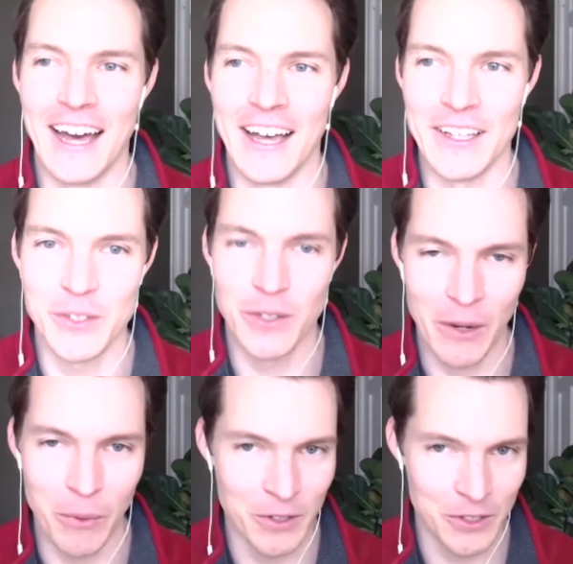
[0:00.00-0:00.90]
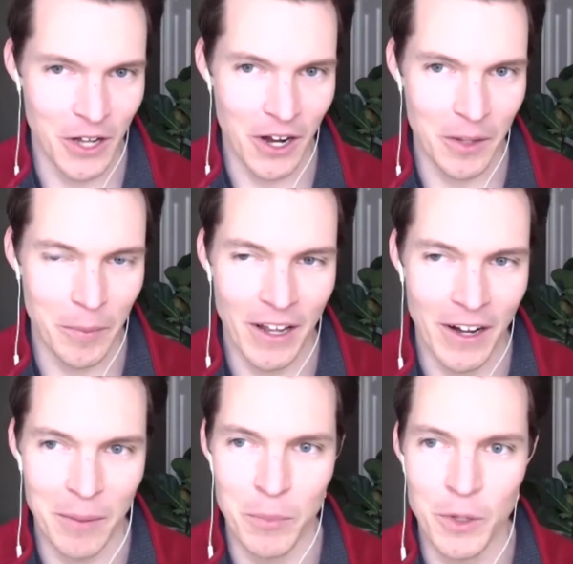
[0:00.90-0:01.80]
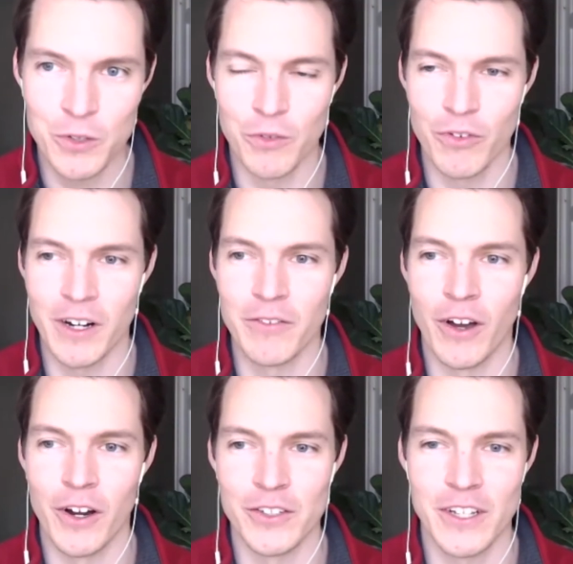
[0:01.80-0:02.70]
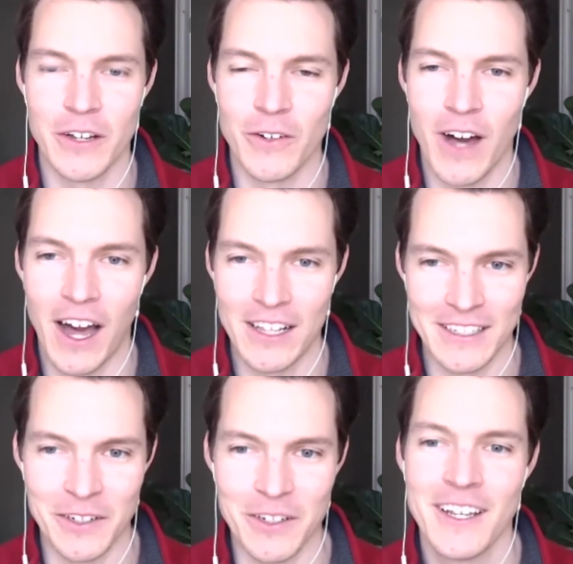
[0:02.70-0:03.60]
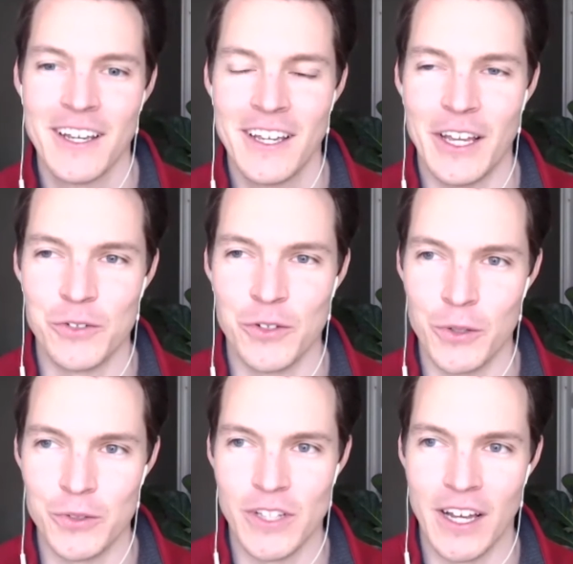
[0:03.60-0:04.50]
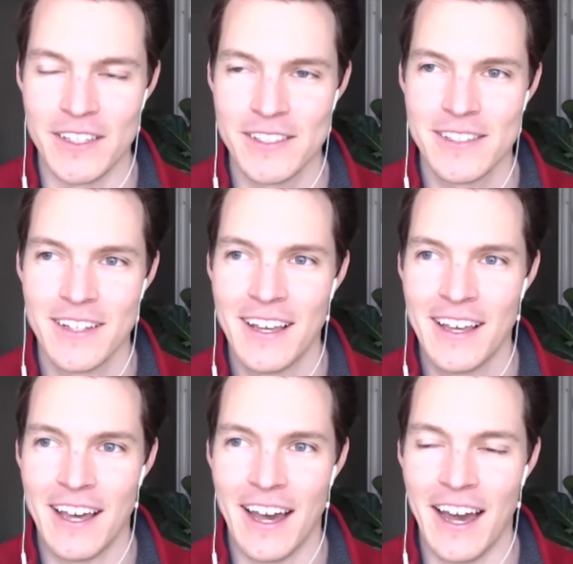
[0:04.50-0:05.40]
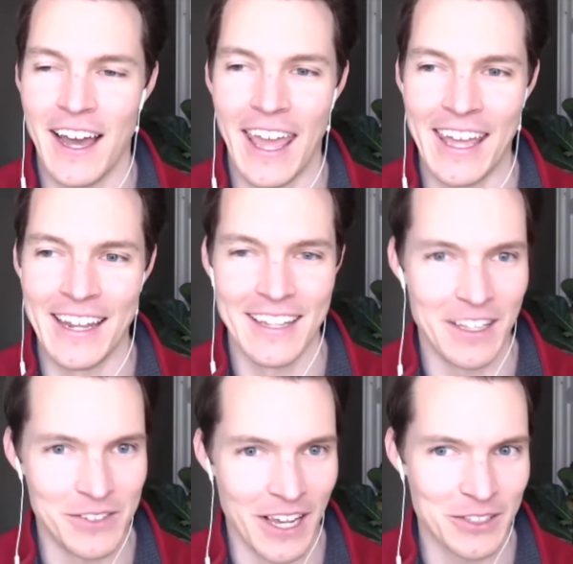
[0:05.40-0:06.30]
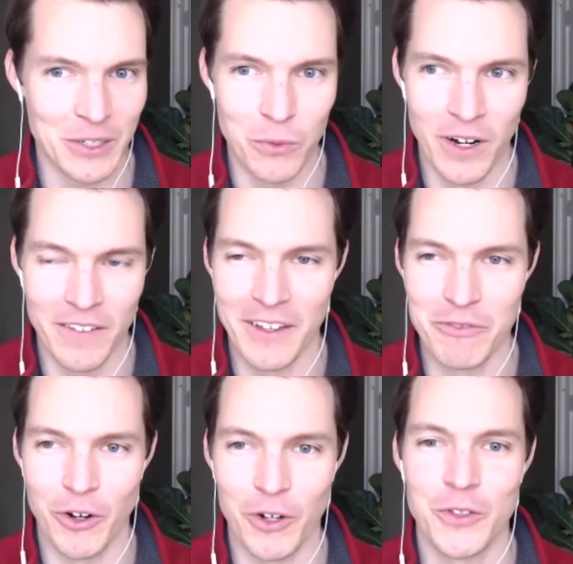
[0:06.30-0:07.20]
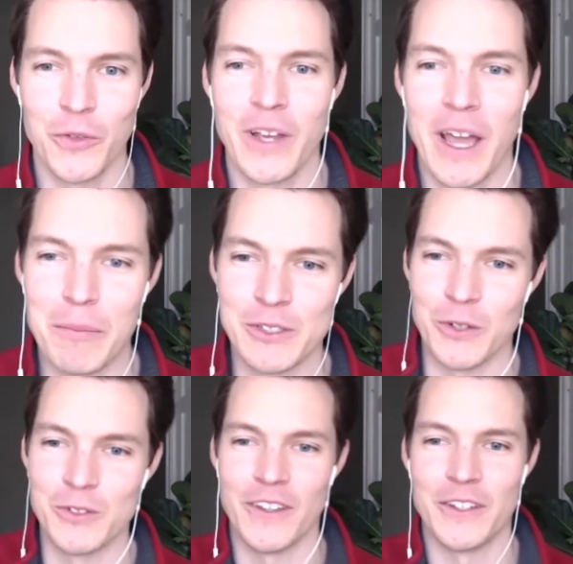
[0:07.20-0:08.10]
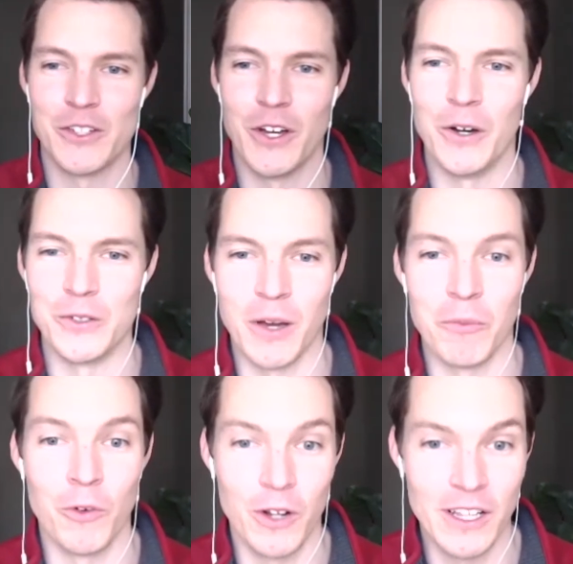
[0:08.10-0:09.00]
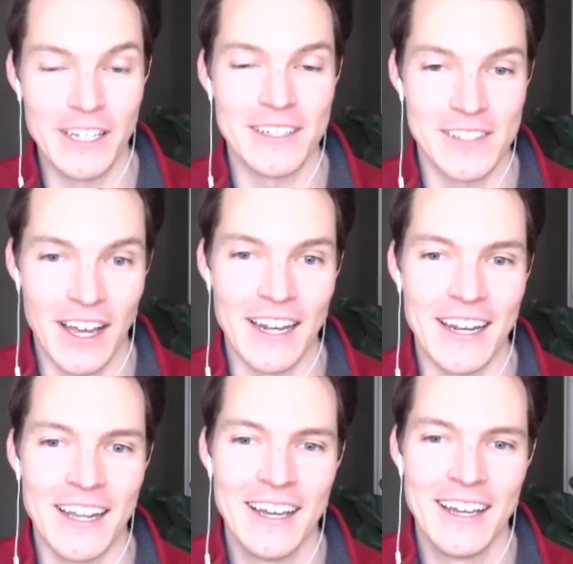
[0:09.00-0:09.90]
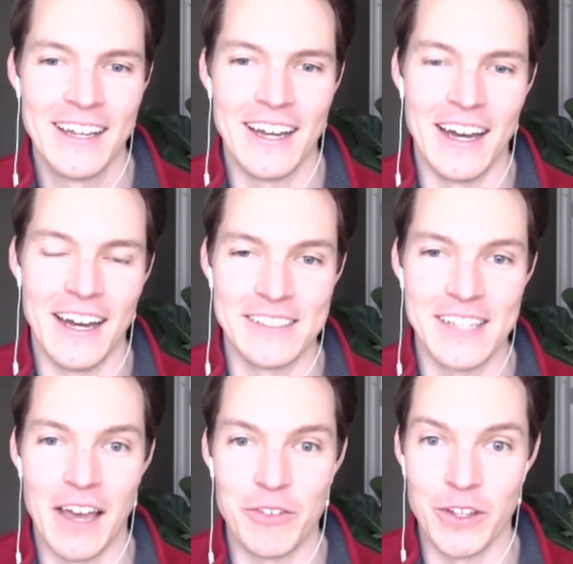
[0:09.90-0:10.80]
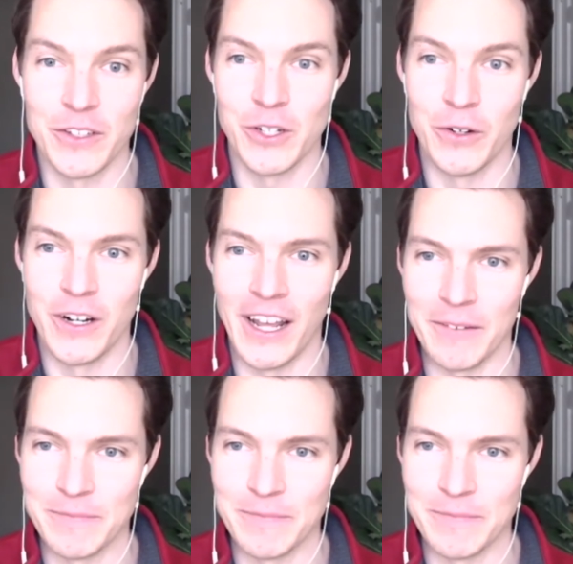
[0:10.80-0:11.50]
So like we were just talking about, a mutual friend of ours, Gil Holland, introduced us, and he's actually one of the first 3 episodes on the show. So I'm really excited to have you on the show today.